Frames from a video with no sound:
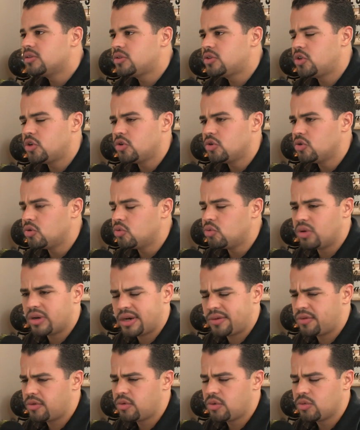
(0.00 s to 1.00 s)
to
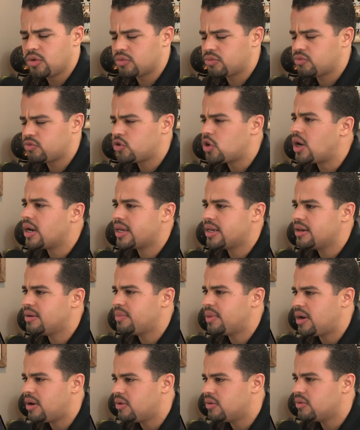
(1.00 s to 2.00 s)
whatever we were talking
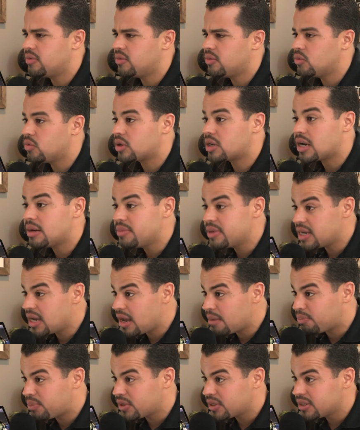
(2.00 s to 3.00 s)
about were coming
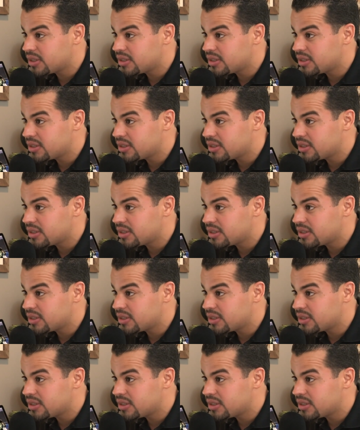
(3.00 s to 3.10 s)
up.